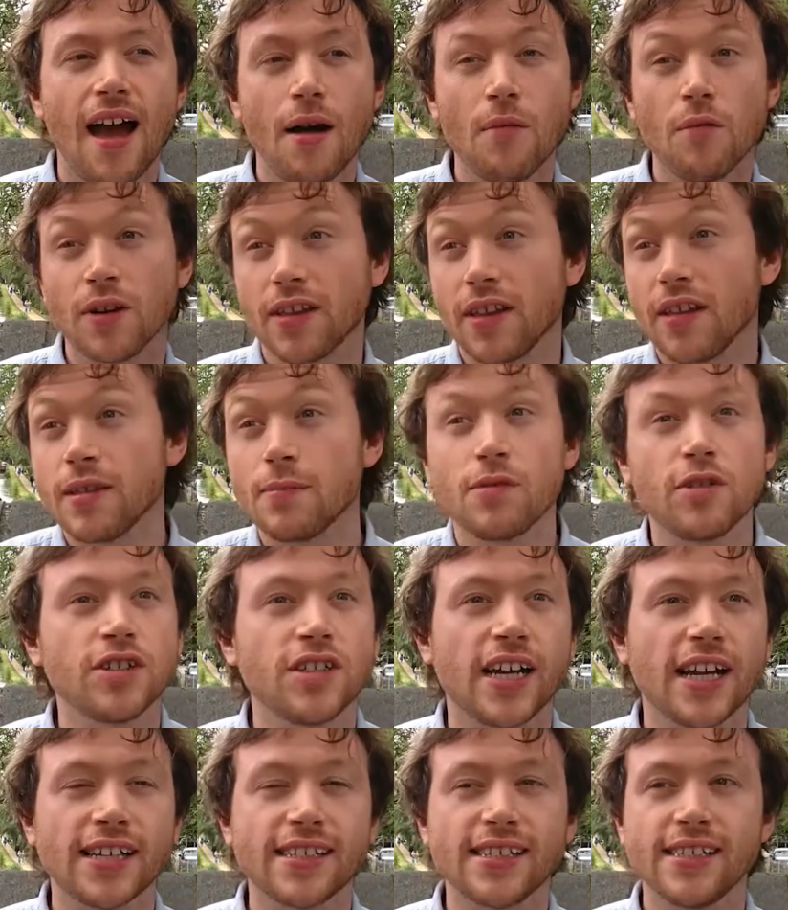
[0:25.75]
And one of the other
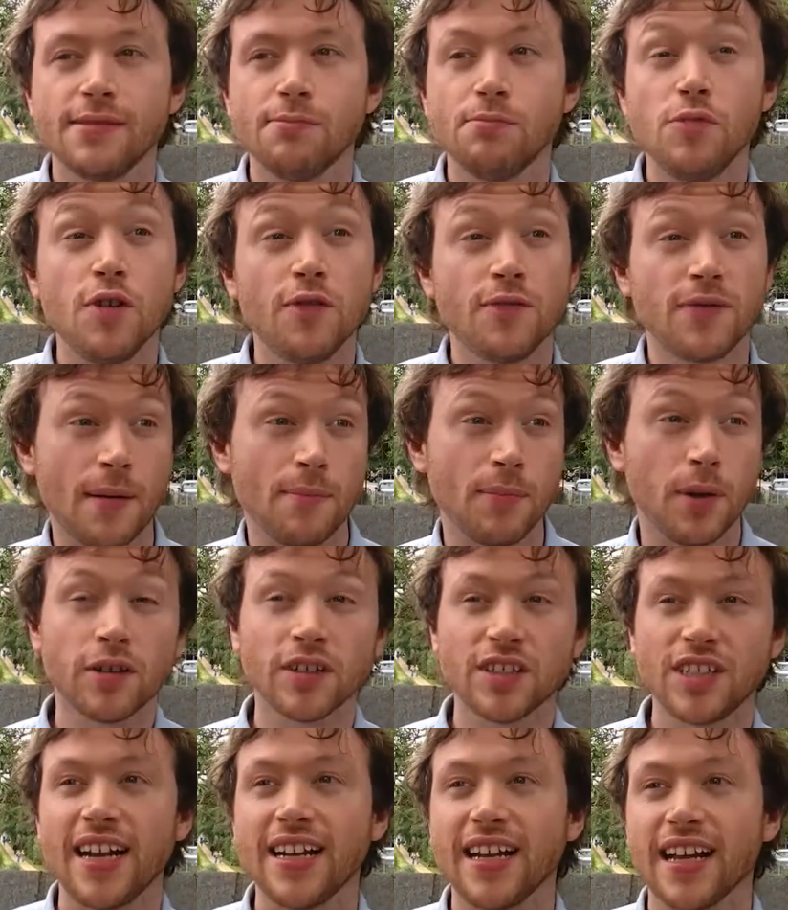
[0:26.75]
projects has moved their
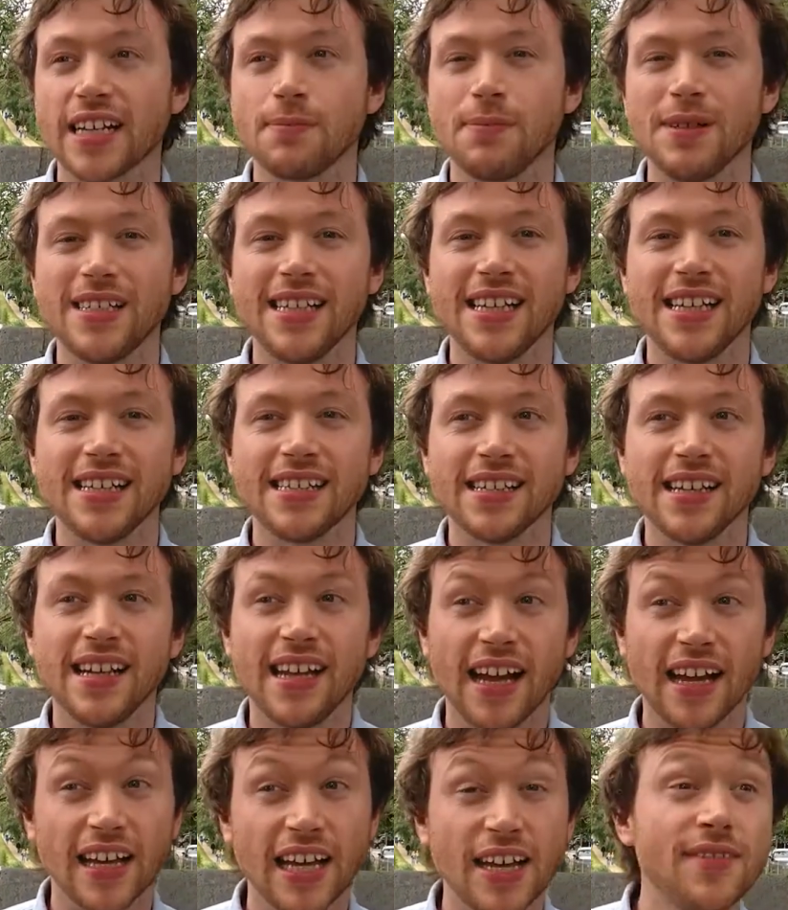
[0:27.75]
blockchain expertise
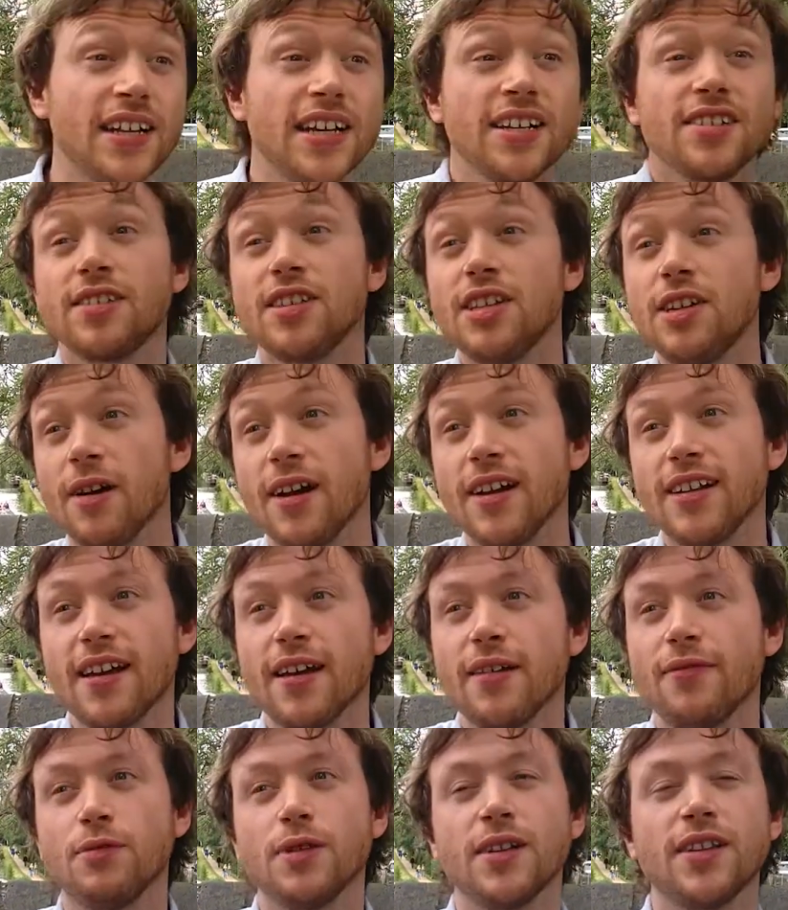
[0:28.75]
and given it as a new
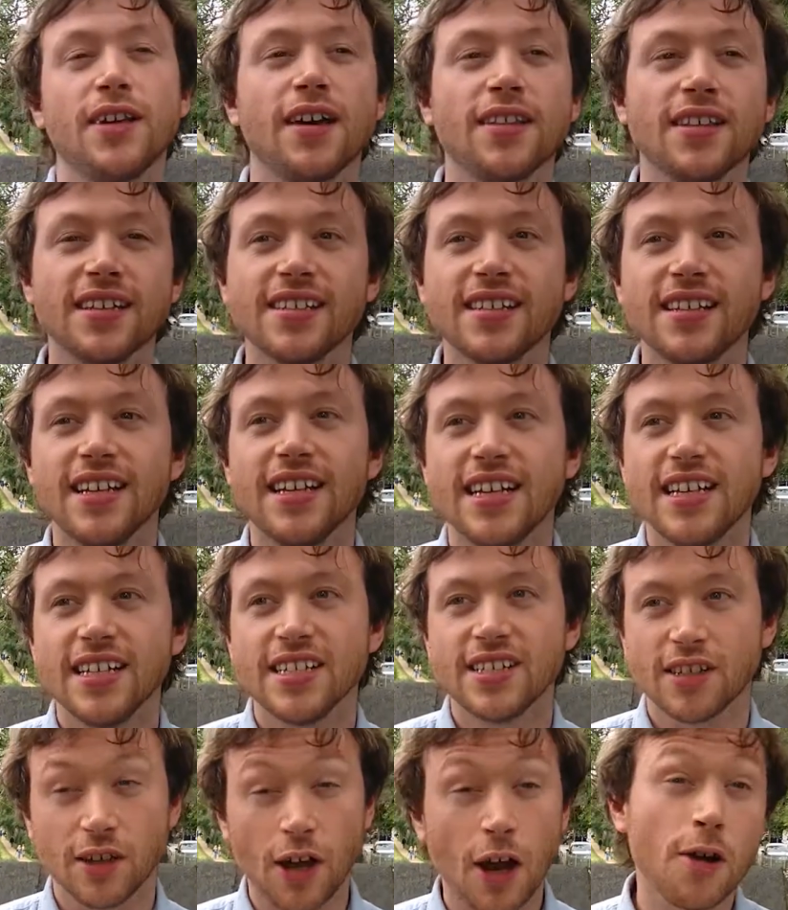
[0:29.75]
idea for one of the others.
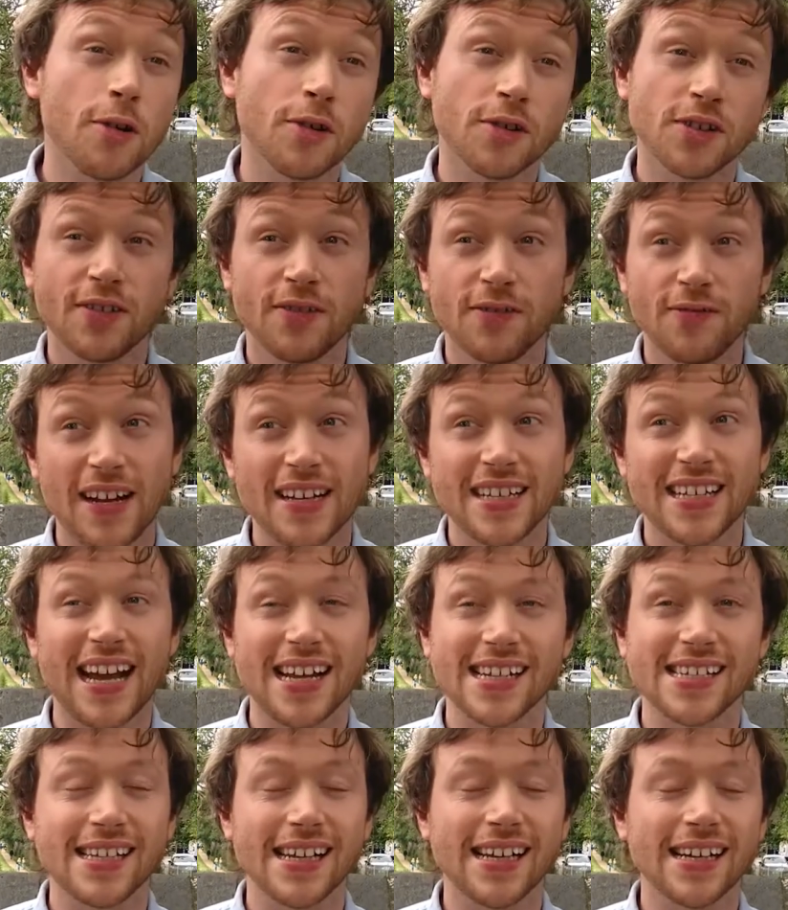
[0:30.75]
So cohorts are
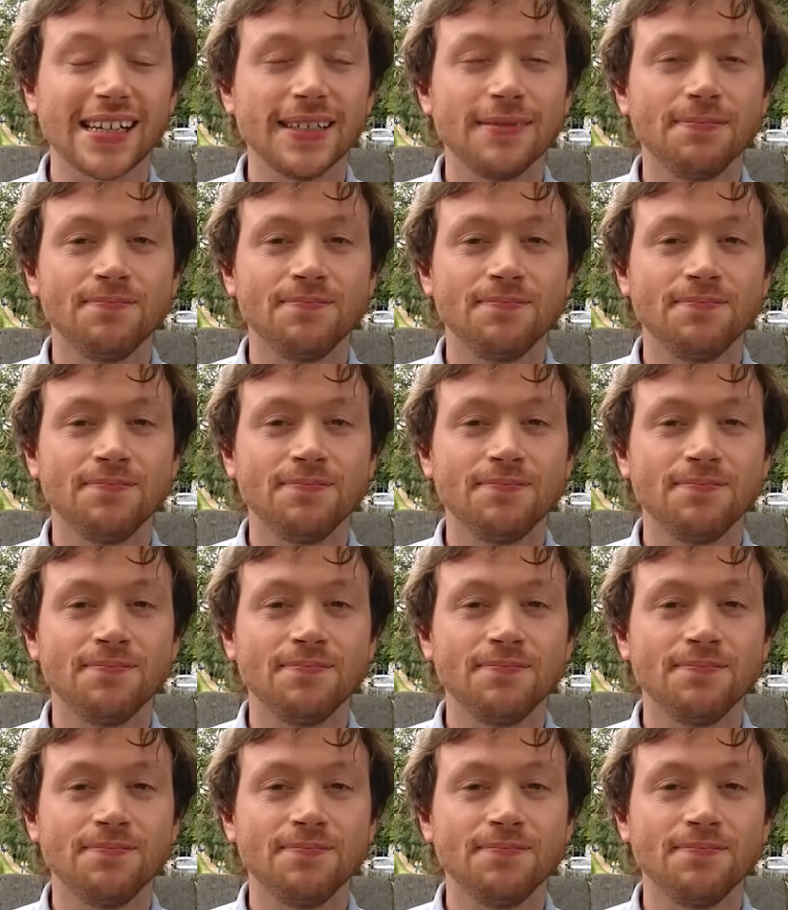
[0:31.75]
fantastic.